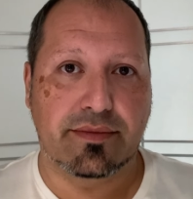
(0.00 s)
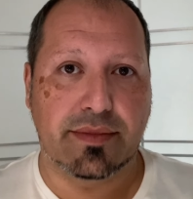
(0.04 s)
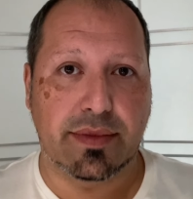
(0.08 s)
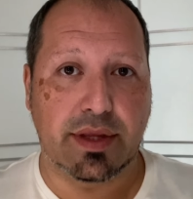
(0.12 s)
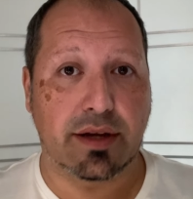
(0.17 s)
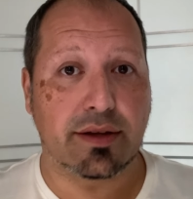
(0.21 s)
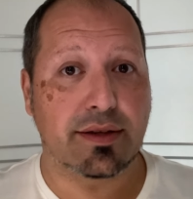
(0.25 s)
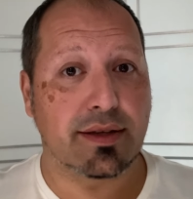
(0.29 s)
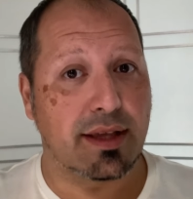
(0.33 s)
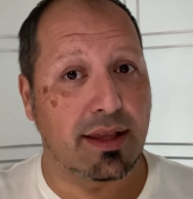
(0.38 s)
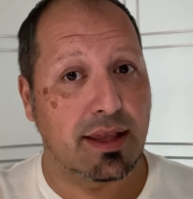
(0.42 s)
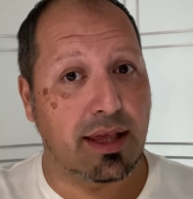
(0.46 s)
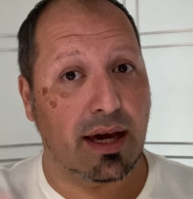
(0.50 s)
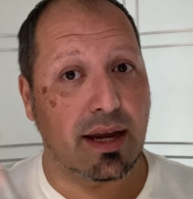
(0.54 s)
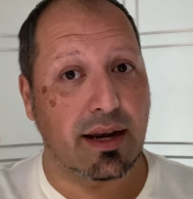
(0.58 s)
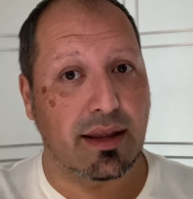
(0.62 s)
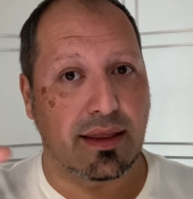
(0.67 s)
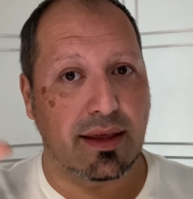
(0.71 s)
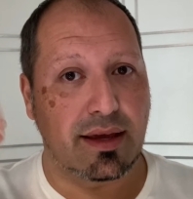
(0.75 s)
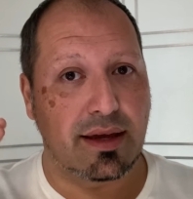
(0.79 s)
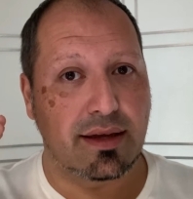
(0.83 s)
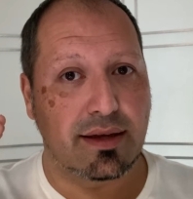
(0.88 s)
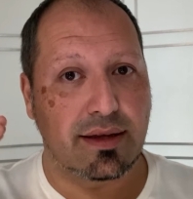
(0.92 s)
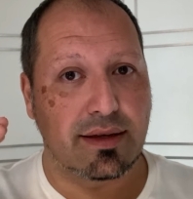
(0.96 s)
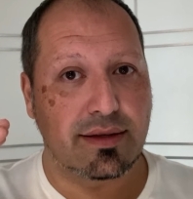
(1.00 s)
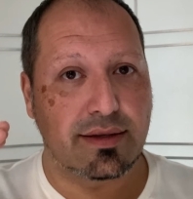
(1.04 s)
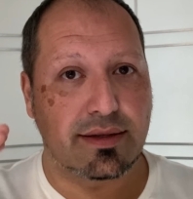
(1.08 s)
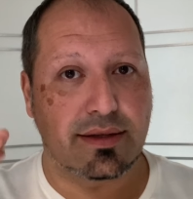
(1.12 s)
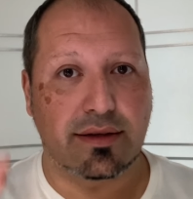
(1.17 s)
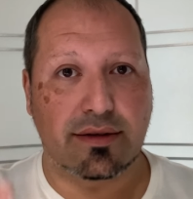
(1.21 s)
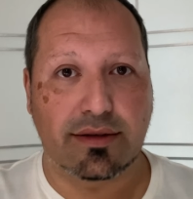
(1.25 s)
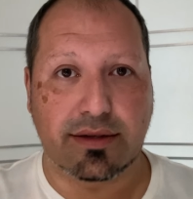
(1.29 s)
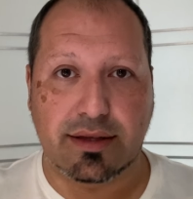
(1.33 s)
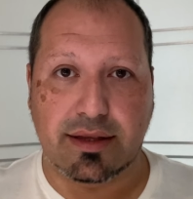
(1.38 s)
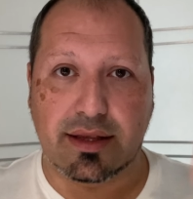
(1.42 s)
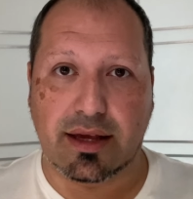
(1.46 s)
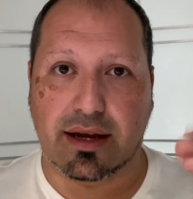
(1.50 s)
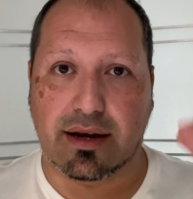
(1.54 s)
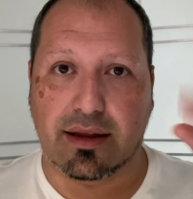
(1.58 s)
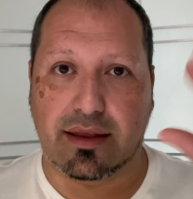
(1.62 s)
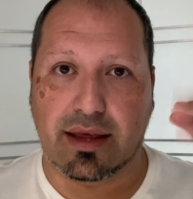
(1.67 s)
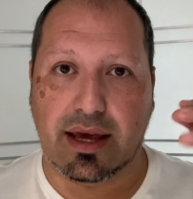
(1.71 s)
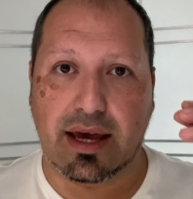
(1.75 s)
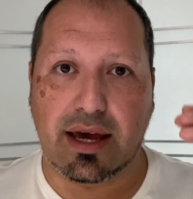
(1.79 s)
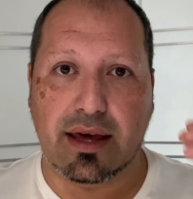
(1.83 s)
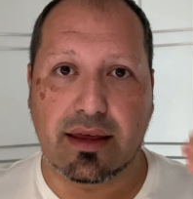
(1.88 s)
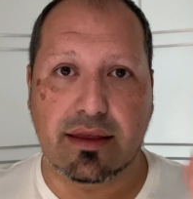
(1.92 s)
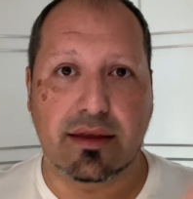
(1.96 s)
There's a lot of this, there's a lot of
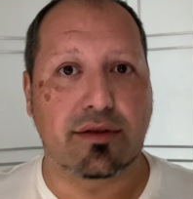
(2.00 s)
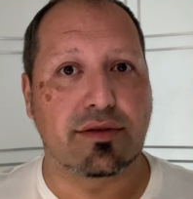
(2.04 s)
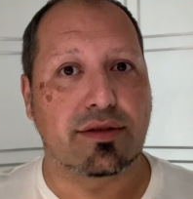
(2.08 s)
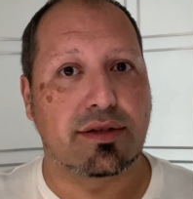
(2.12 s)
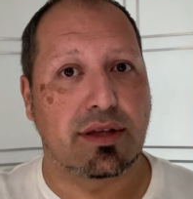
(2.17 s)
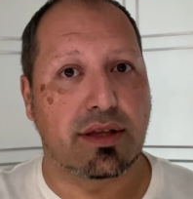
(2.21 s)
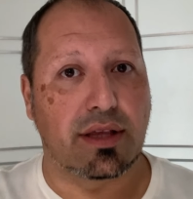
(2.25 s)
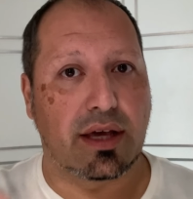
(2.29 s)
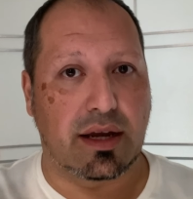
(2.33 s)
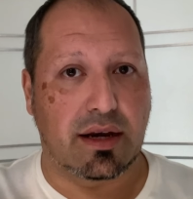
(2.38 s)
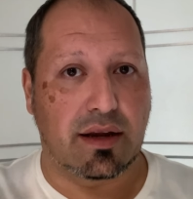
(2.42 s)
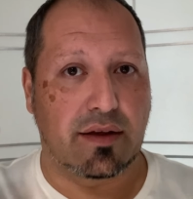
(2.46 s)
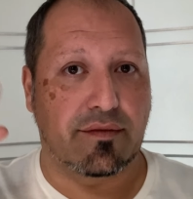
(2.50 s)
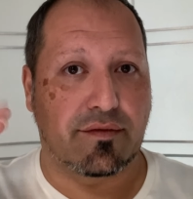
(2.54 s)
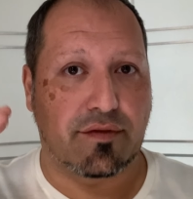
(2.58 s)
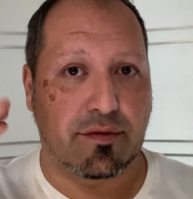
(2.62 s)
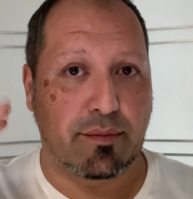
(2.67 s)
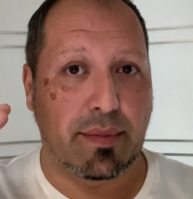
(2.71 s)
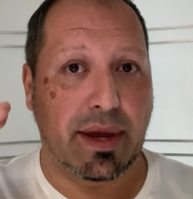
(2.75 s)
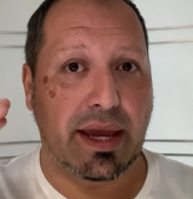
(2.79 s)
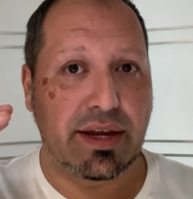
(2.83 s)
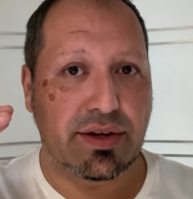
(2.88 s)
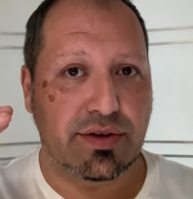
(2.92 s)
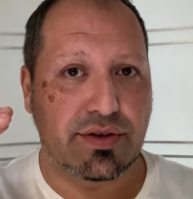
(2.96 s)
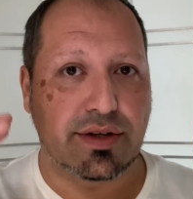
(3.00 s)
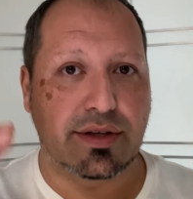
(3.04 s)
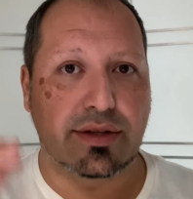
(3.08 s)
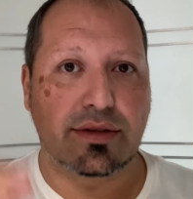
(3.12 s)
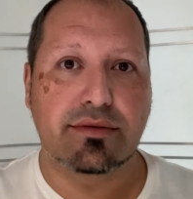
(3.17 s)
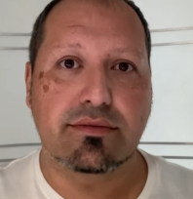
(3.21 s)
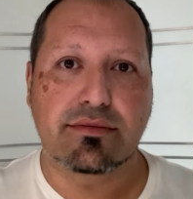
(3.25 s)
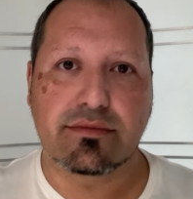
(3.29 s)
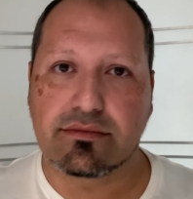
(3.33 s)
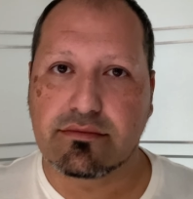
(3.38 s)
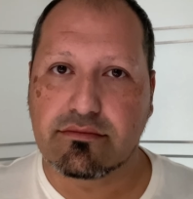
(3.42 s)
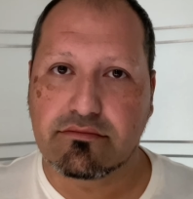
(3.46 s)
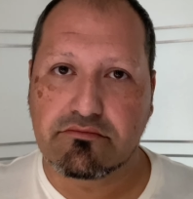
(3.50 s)
that, there's a lot of information.